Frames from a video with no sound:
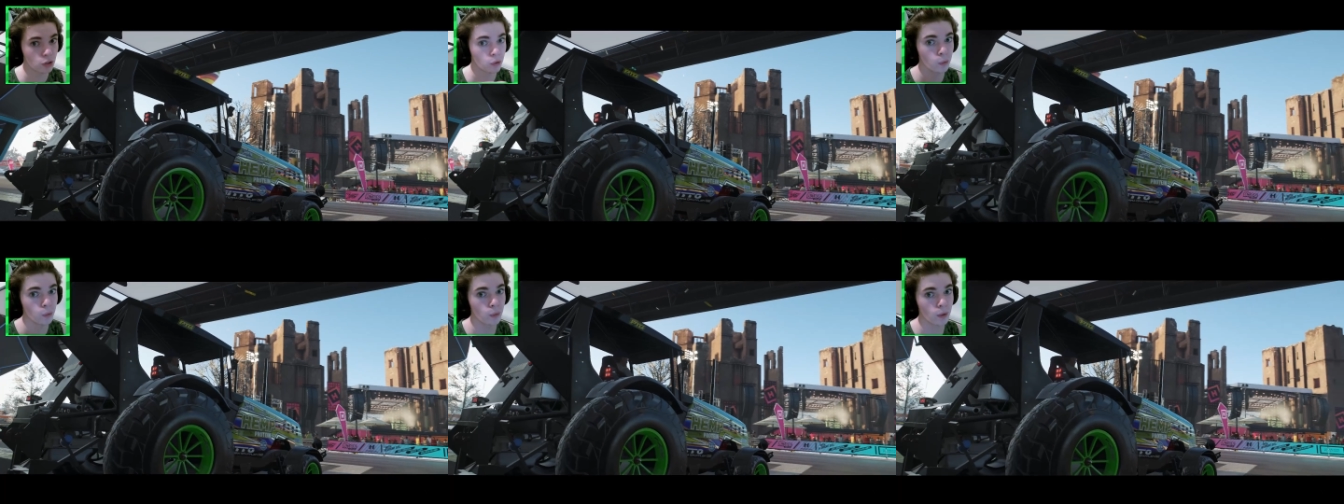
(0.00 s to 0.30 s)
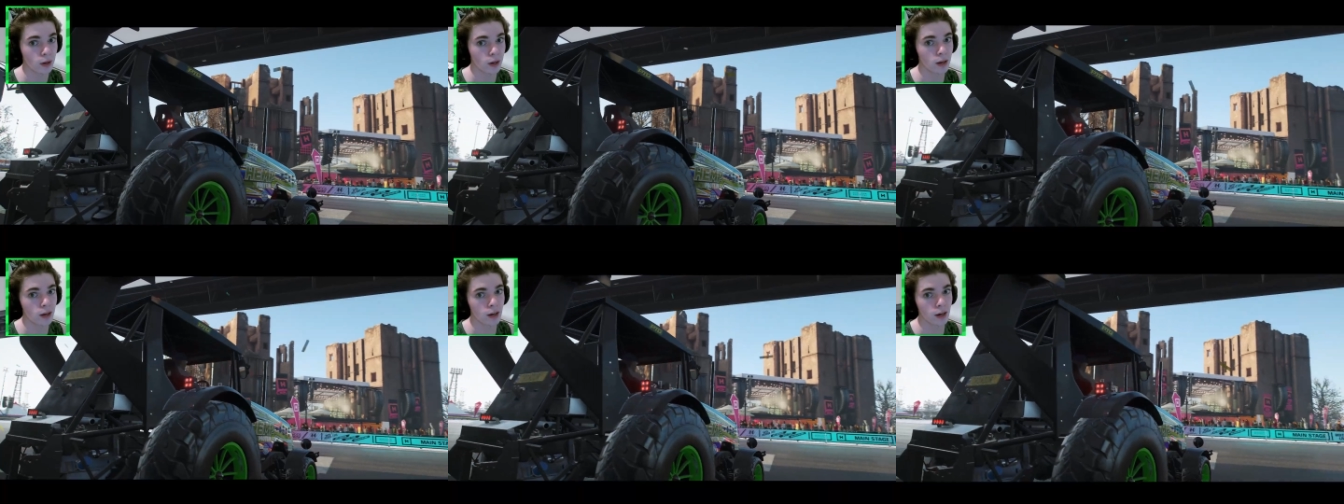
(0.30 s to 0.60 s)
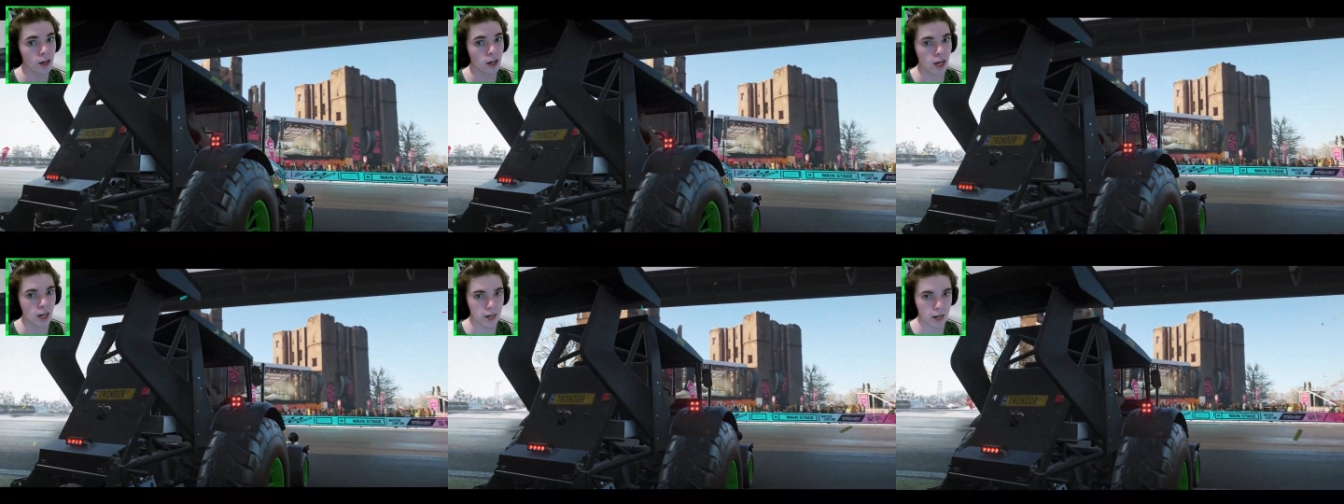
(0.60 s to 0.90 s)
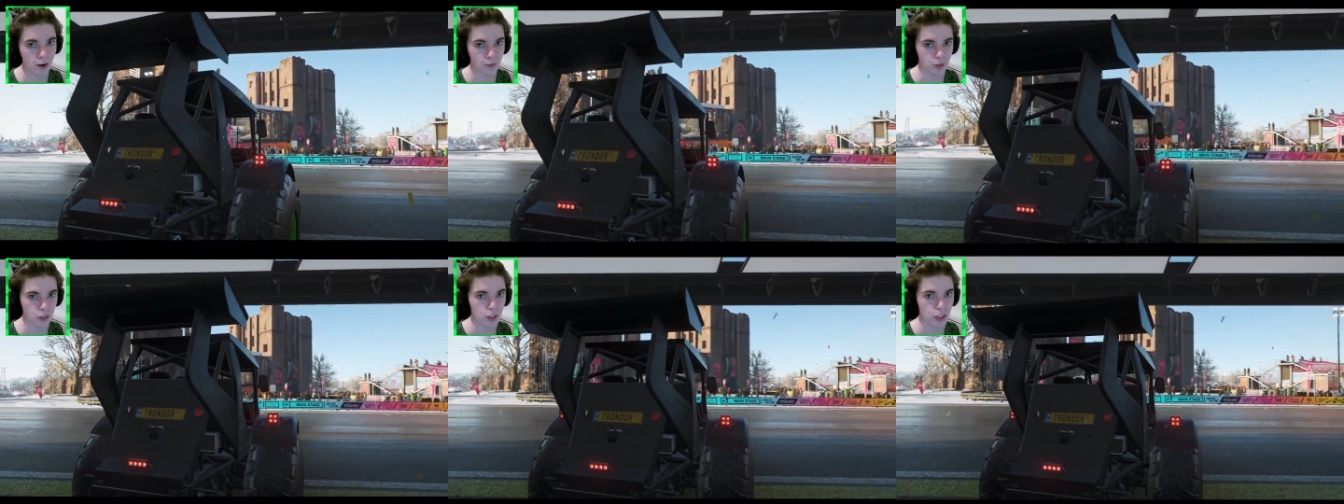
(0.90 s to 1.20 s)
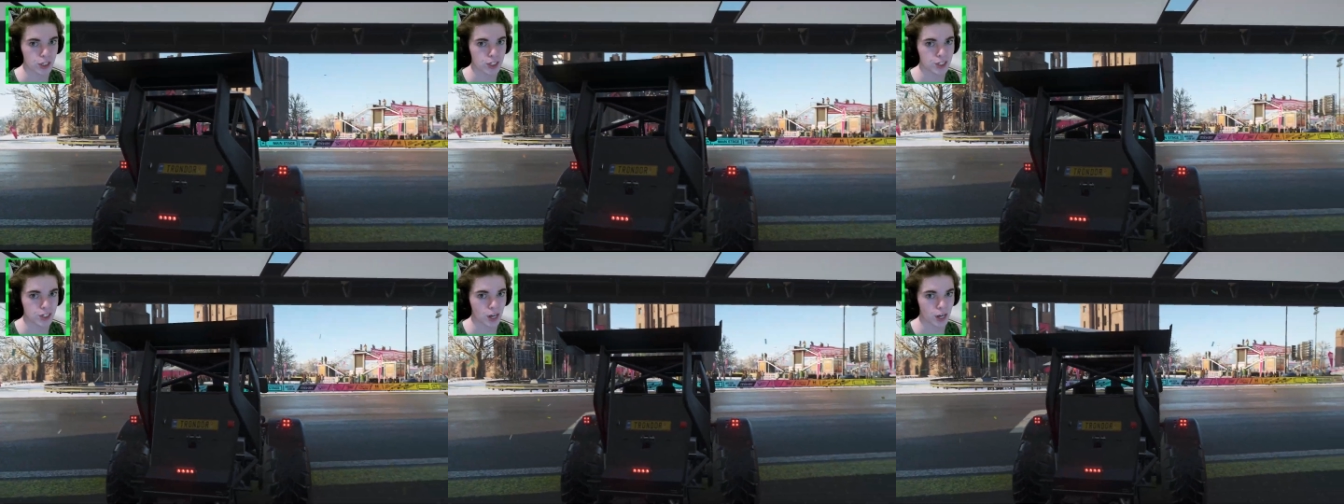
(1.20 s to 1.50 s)
you, and have a
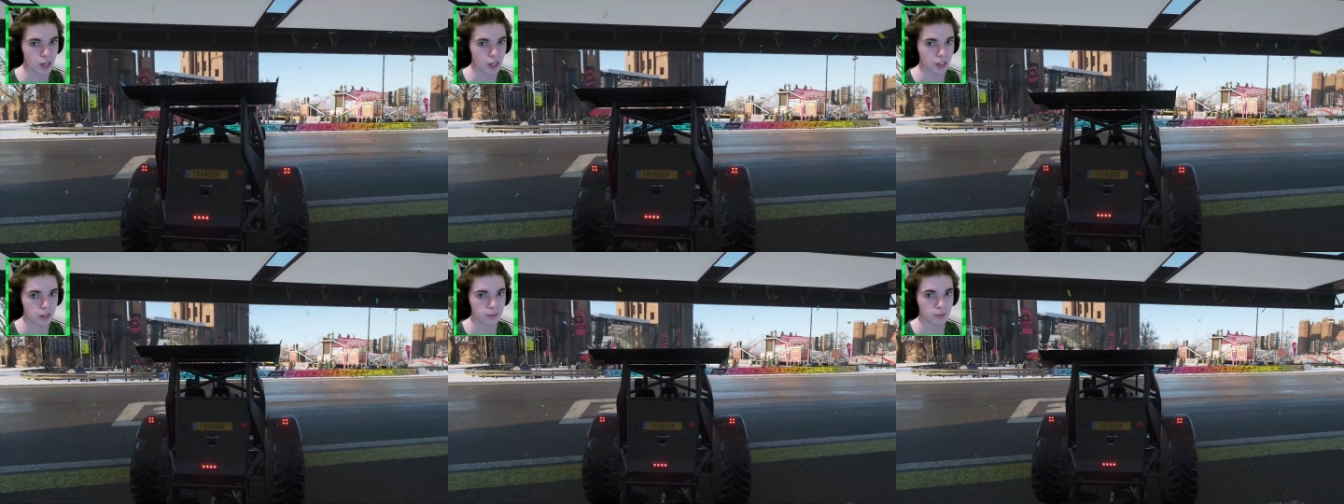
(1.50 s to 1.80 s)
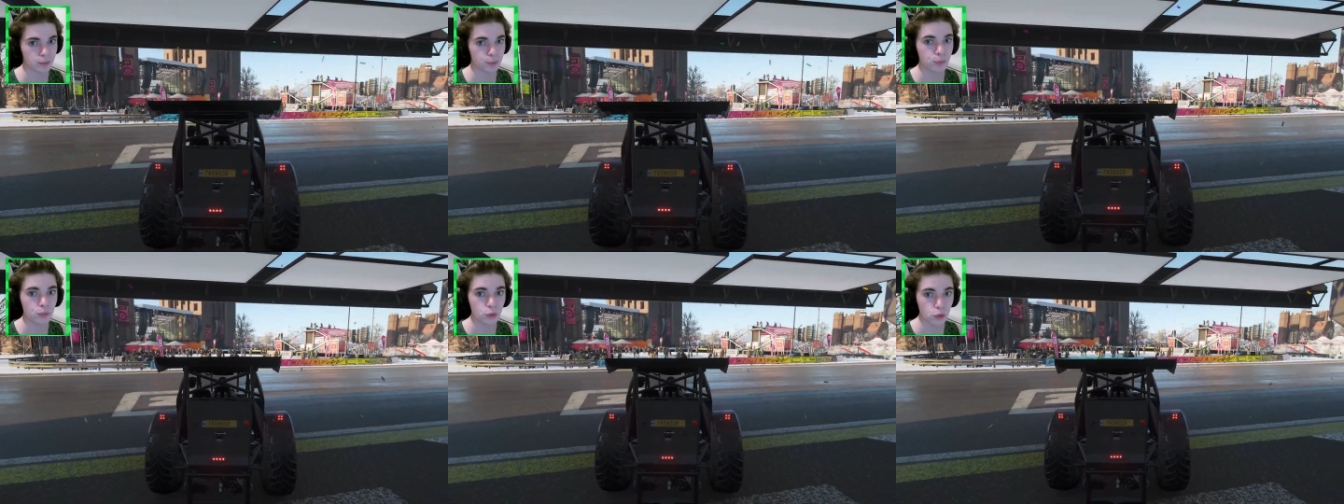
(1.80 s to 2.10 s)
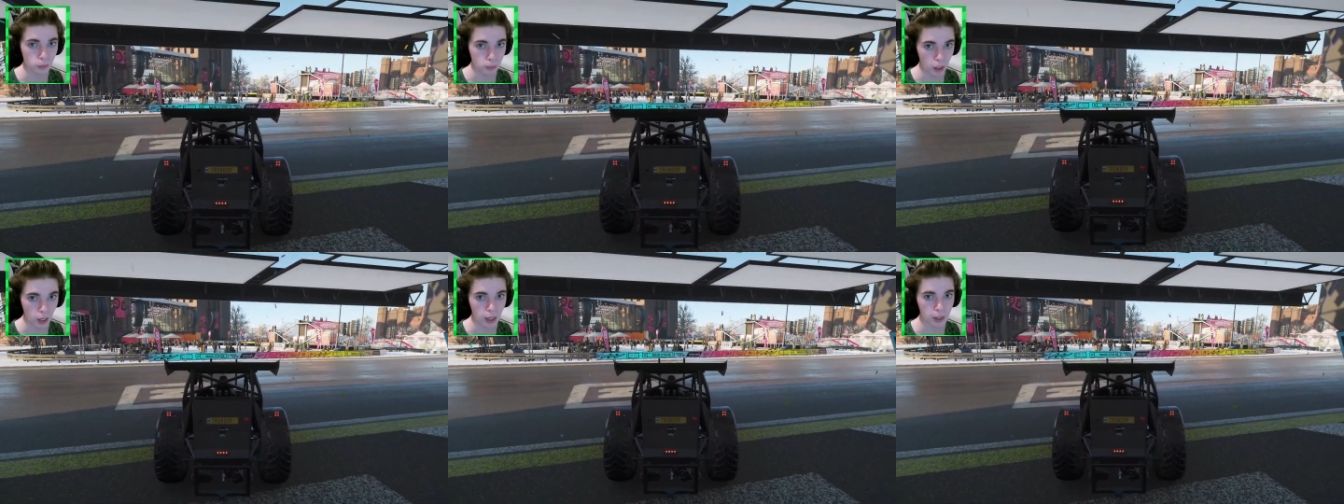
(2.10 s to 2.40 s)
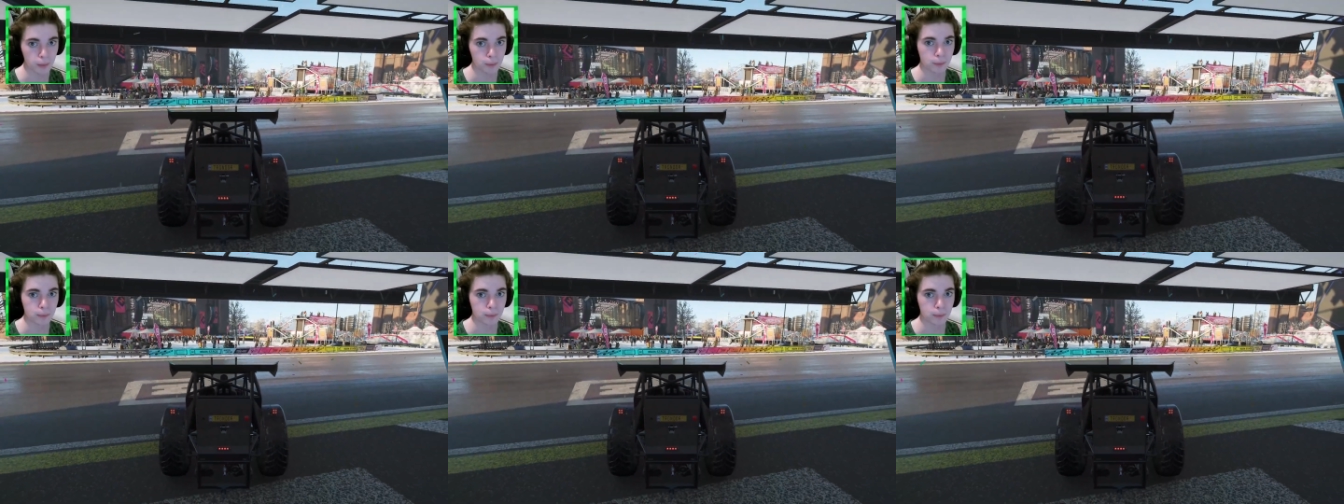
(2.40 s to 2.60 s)
nice day. Goodbye.